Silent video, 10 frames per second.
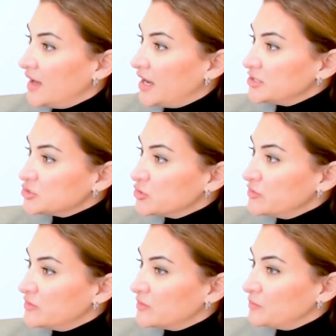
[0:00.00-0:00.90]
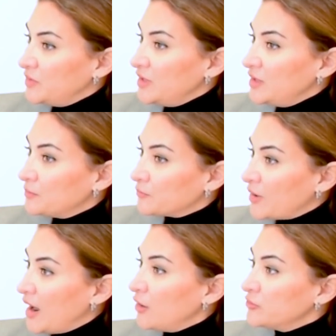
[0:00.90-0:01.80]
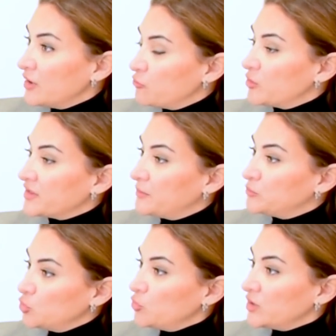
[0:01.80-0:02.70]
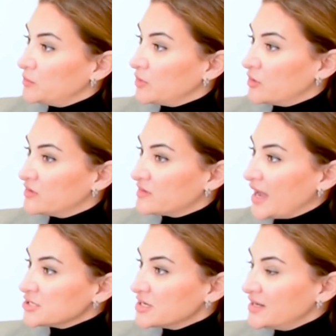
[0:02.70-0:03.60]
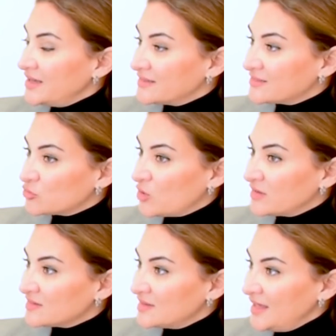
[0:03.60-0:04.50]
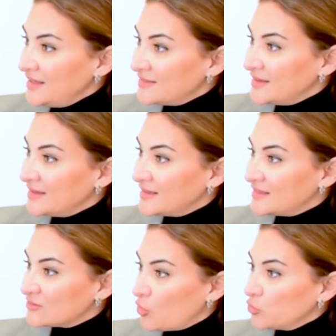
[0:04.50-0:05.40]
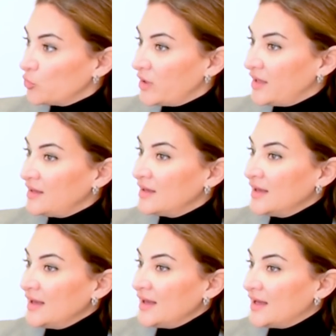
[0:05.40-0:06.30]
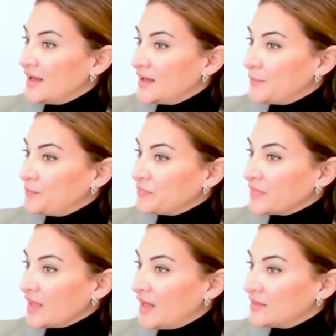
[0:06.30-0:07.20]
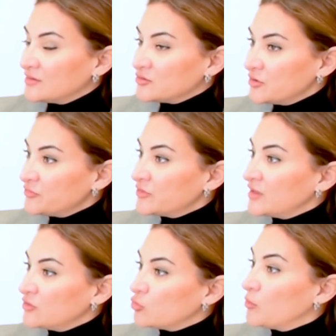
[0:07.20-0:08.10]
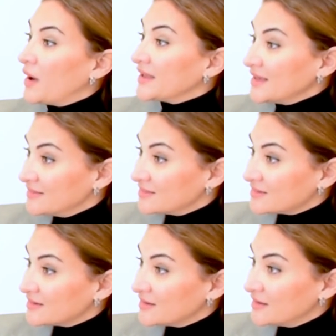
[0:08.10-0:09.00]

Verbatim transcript: I should be proud of what I'm doing, because actually it's translating in its own way um, and shifting to my kids.